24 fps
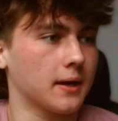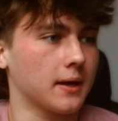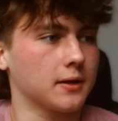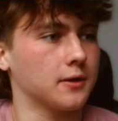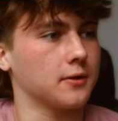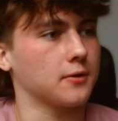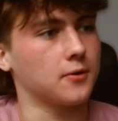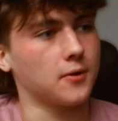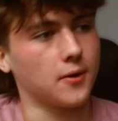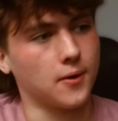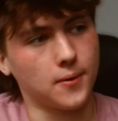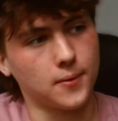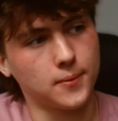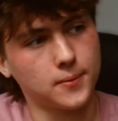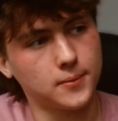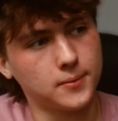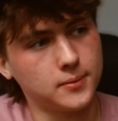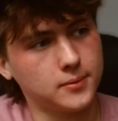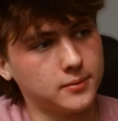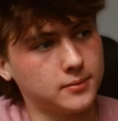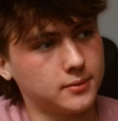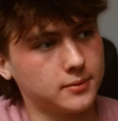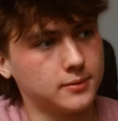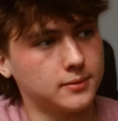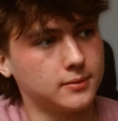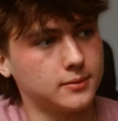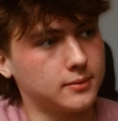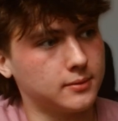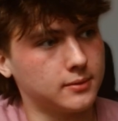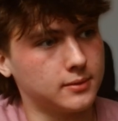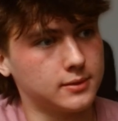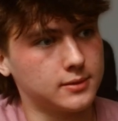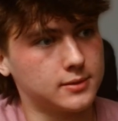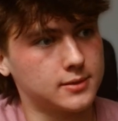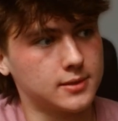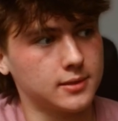going to grow
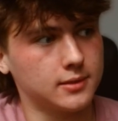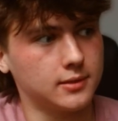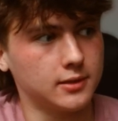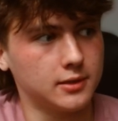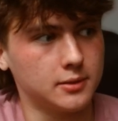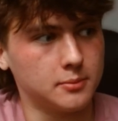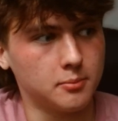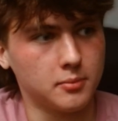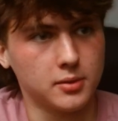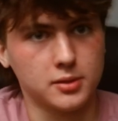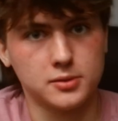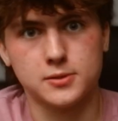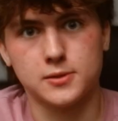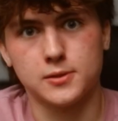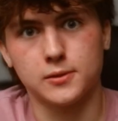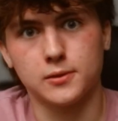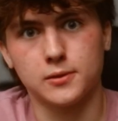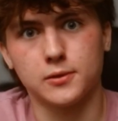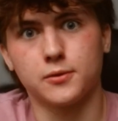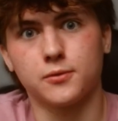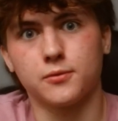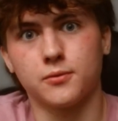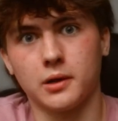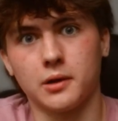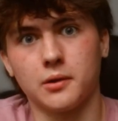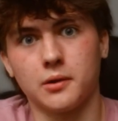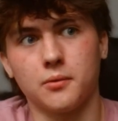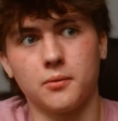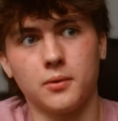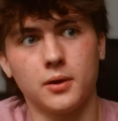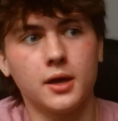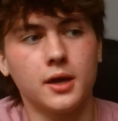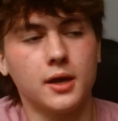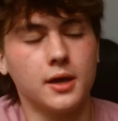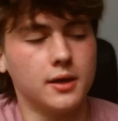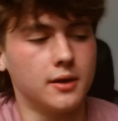instantly muscular right
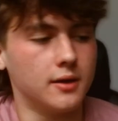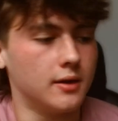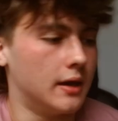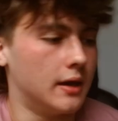away,